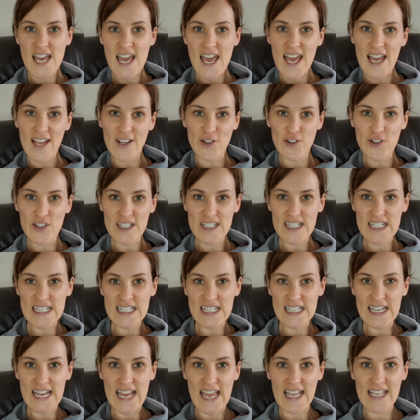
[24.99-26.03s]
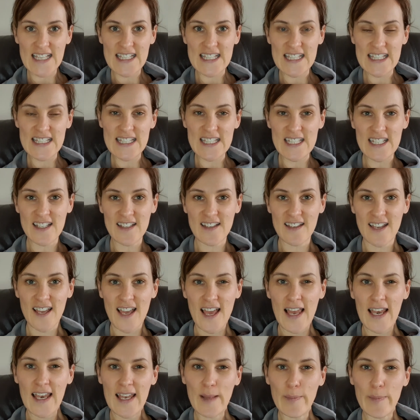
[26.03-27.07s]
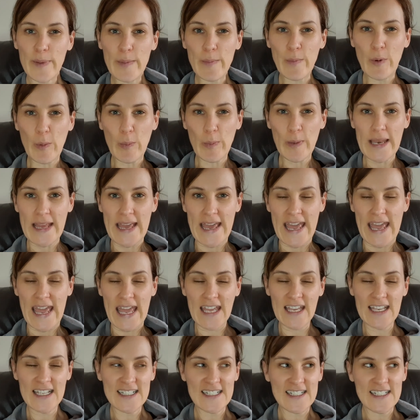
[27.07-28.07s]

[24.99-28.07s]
entrances and exits and a little bit more play.